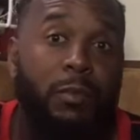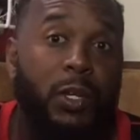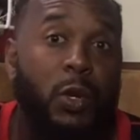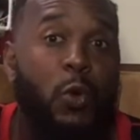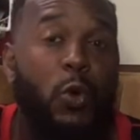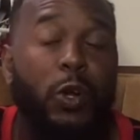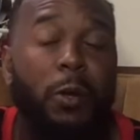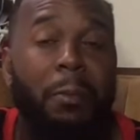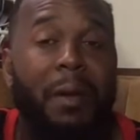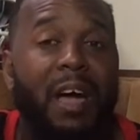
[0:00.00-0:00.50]

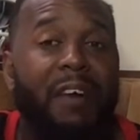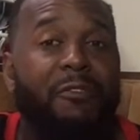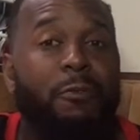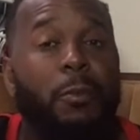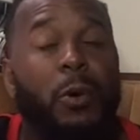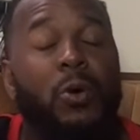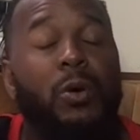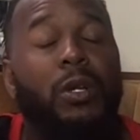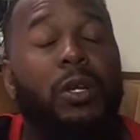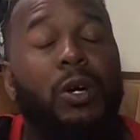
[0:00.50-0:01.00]
quarterback
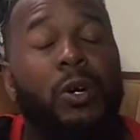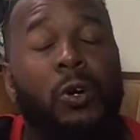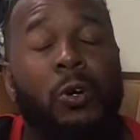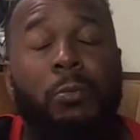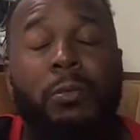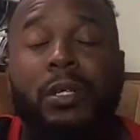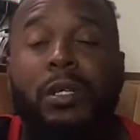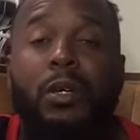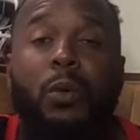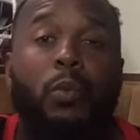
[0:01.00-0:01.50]
from
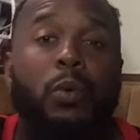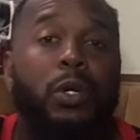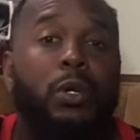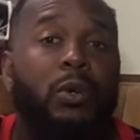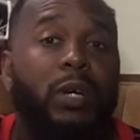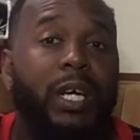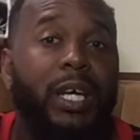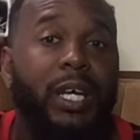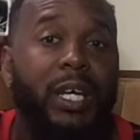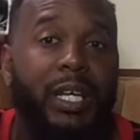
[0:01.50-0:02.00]
Oklahoma,
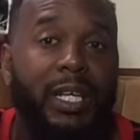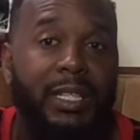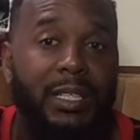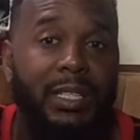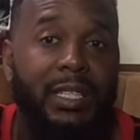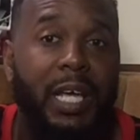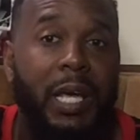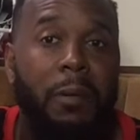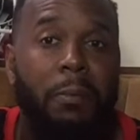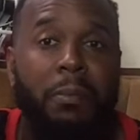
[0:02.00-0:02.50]
will get
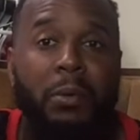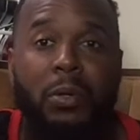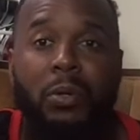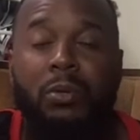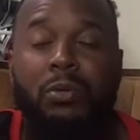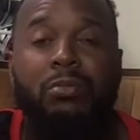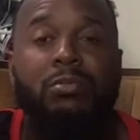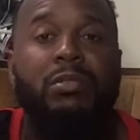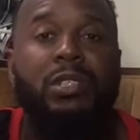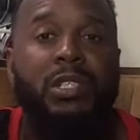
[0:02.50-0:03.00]
his
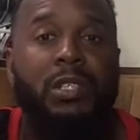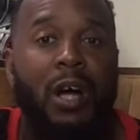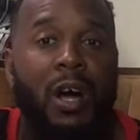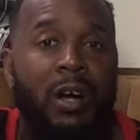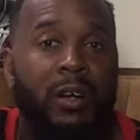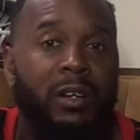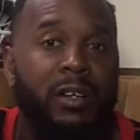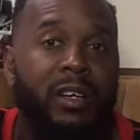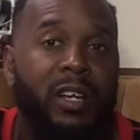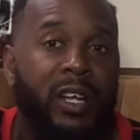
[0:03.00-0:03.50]
debut
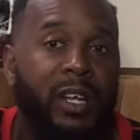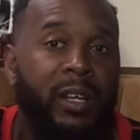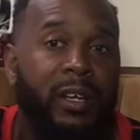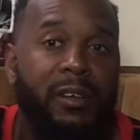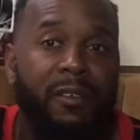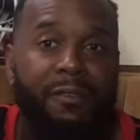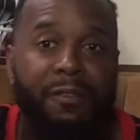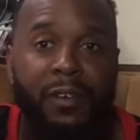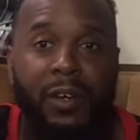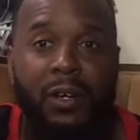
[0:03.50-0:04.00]
starting in the
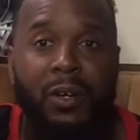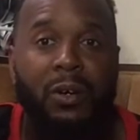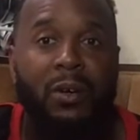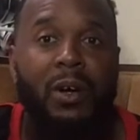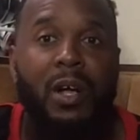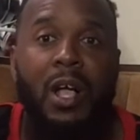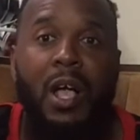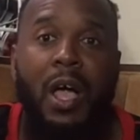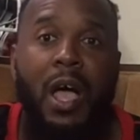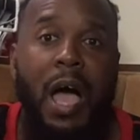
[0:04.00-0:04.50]

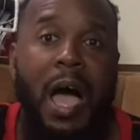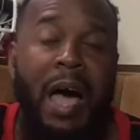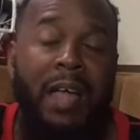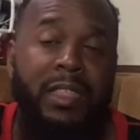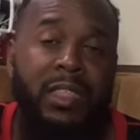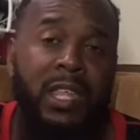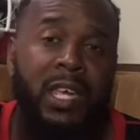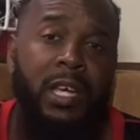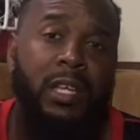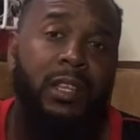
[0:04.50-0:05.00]
NFL. I
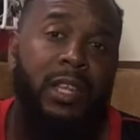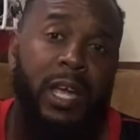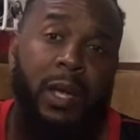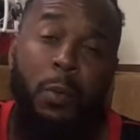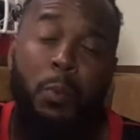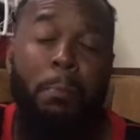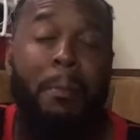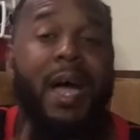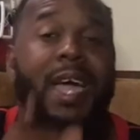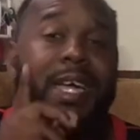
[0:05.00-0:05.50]
think they
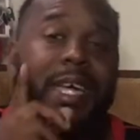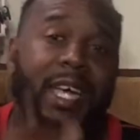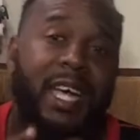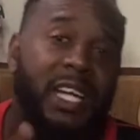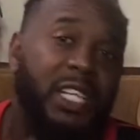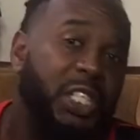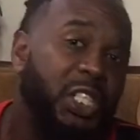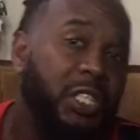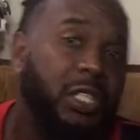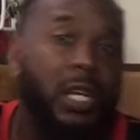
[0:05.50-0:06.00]
might
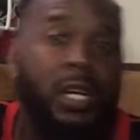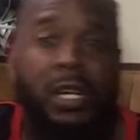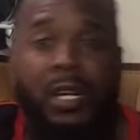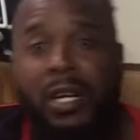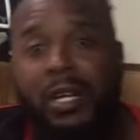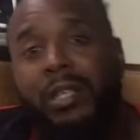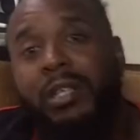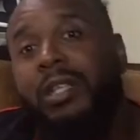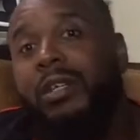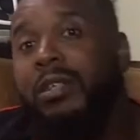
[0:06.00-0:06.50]
catch
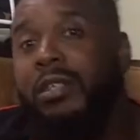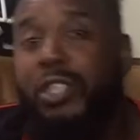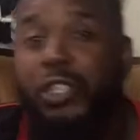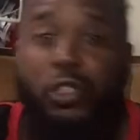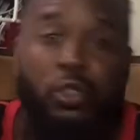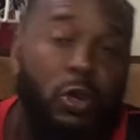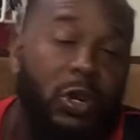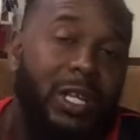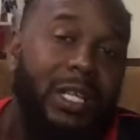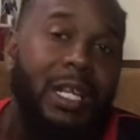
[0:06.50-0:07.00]
the
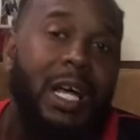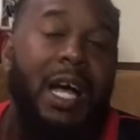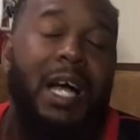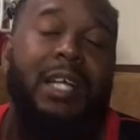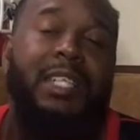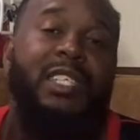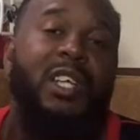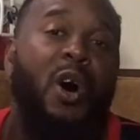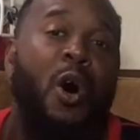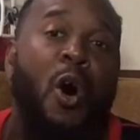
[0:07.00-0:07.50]
Detroit
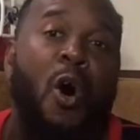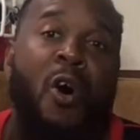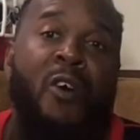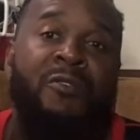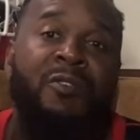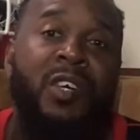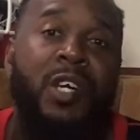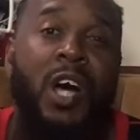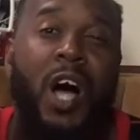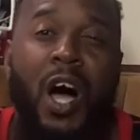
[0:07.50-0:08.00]
Lions
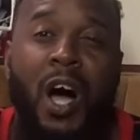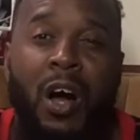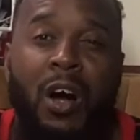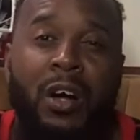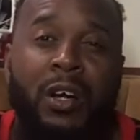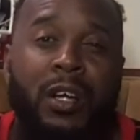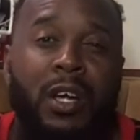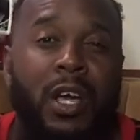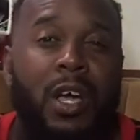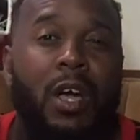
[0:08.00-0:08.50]
off
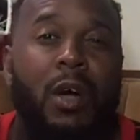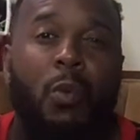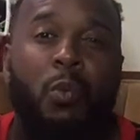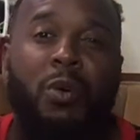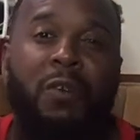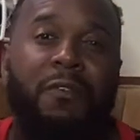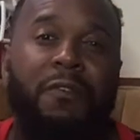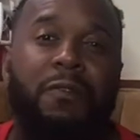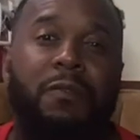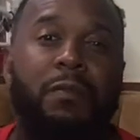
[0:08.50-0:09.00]
guard
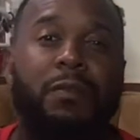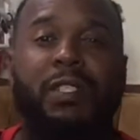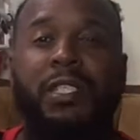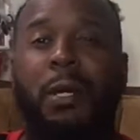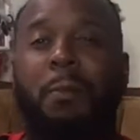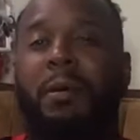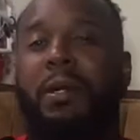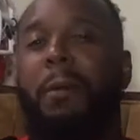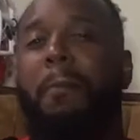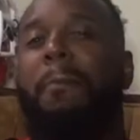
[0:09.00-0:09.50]
with
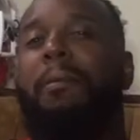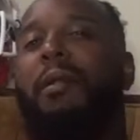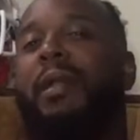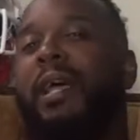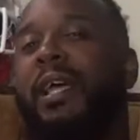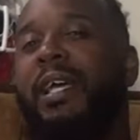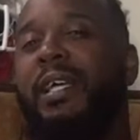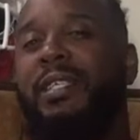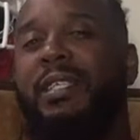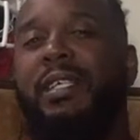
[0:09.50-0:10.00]
some of the
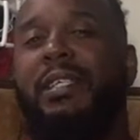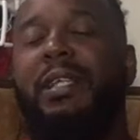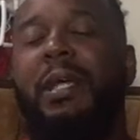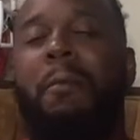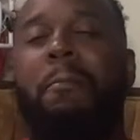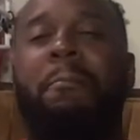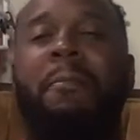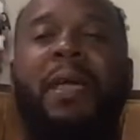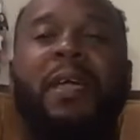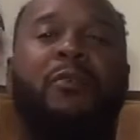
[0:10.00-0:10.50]
plays that
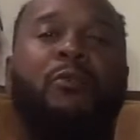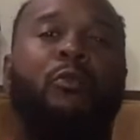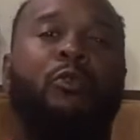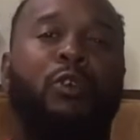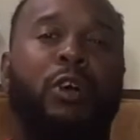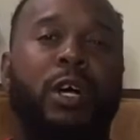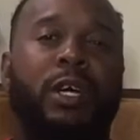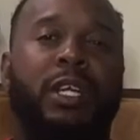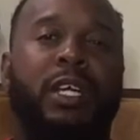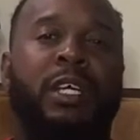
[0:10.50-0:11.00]
they may
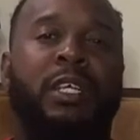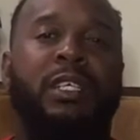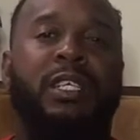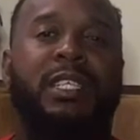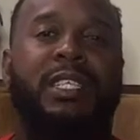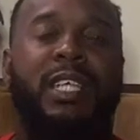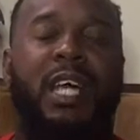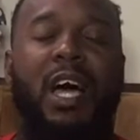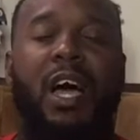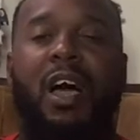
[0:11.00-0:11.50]
run and
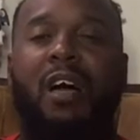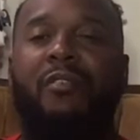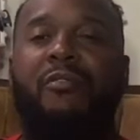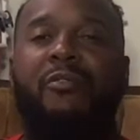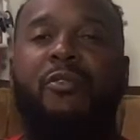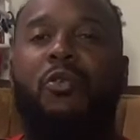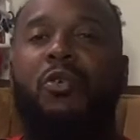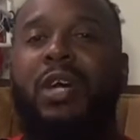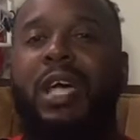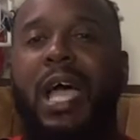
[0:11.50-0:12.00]
design
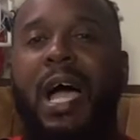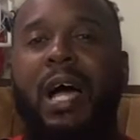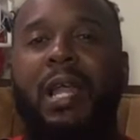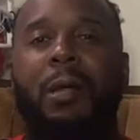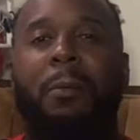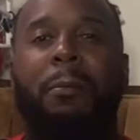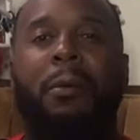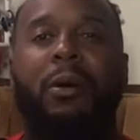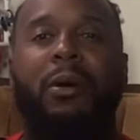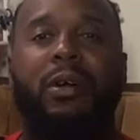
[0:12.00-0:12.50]
for
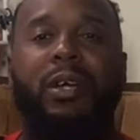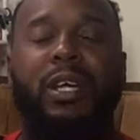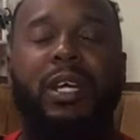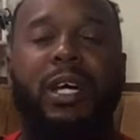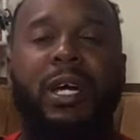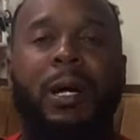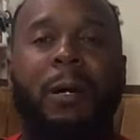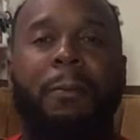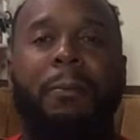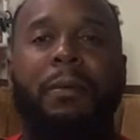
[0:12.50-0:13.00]
Kyler Murray
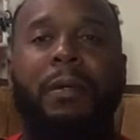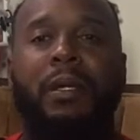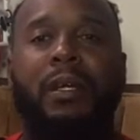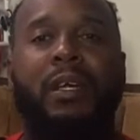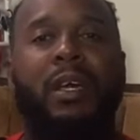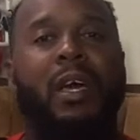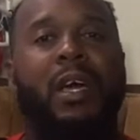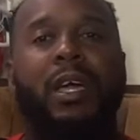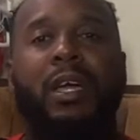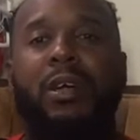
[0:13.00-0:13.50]
and
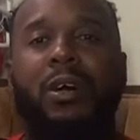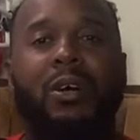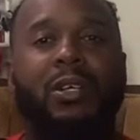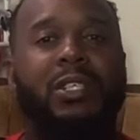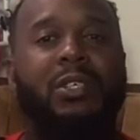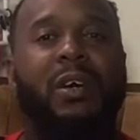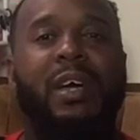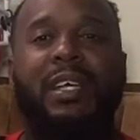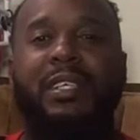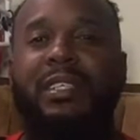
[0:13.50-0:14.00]
company. He
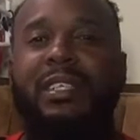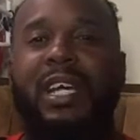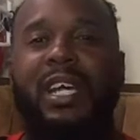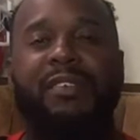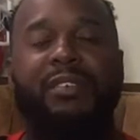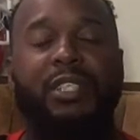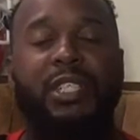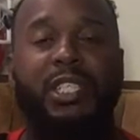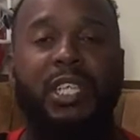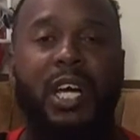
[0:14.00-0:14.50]
also has
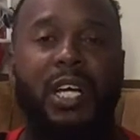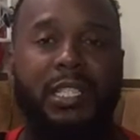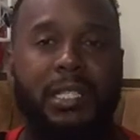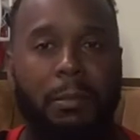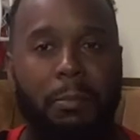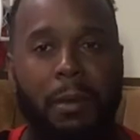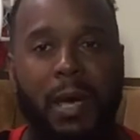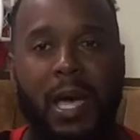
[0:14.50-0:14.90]
David Johnson